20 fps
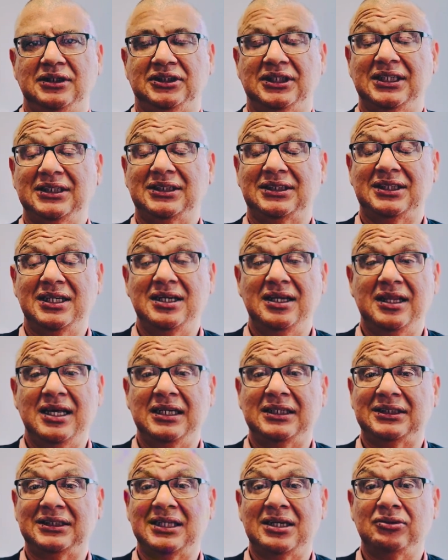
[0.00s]
Just say
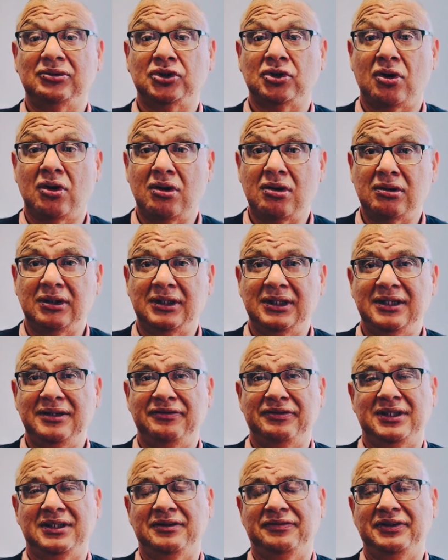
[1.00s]
that sounds hard
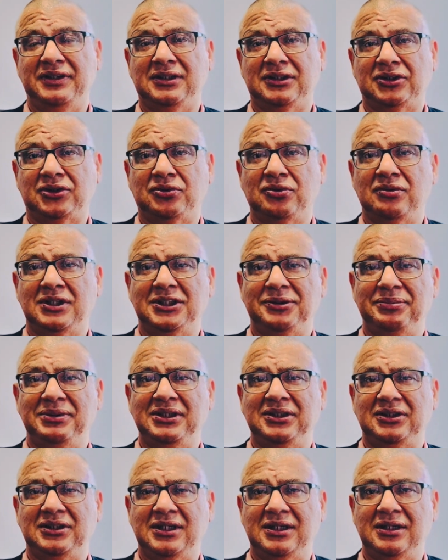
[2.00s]
if a difficult story has
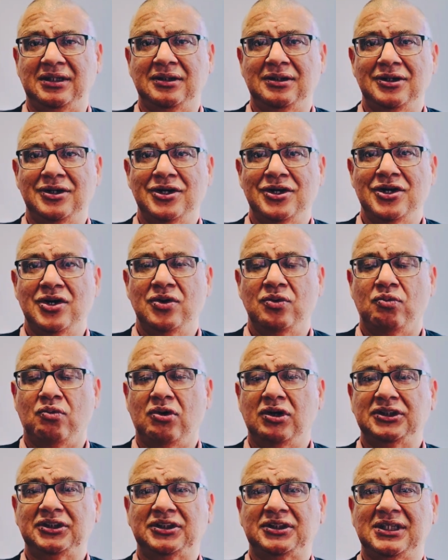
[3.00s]
been shared.
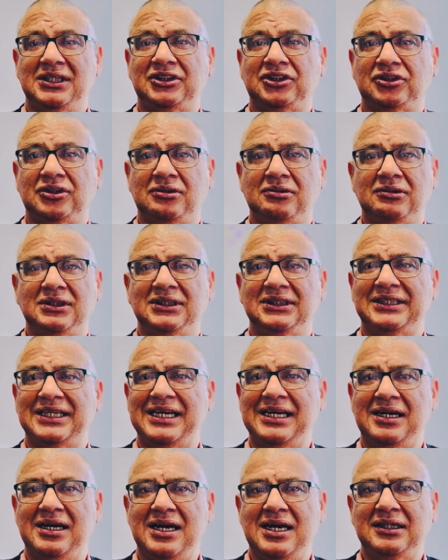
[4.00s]
Watch their shoulders
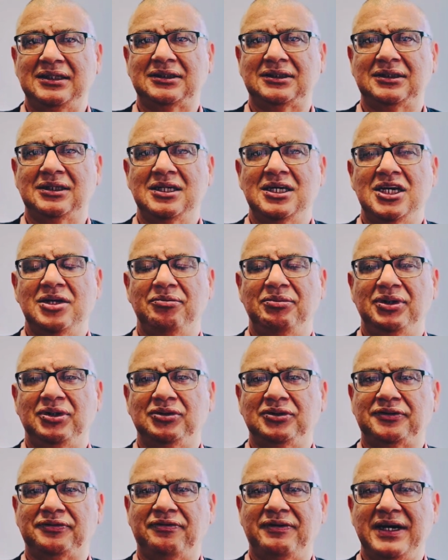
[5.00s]
relax,
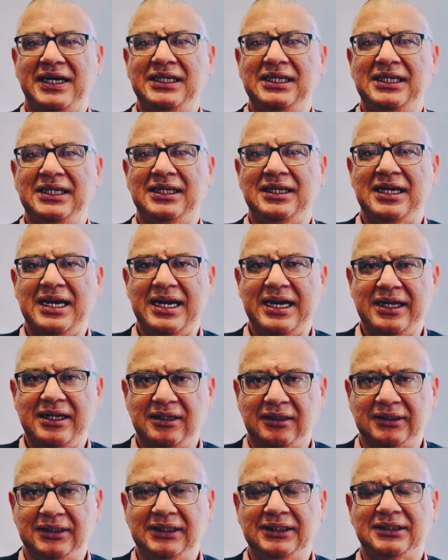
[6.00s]
because finally an
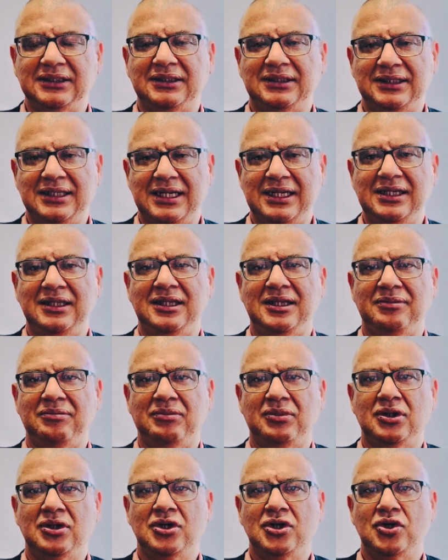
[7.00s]
adult isn't telling them
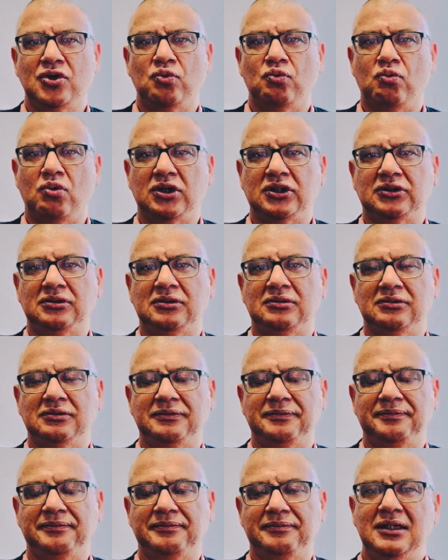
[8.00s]
what to do.
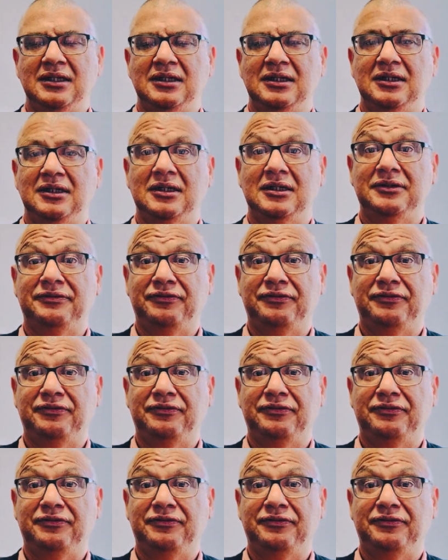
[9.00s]
The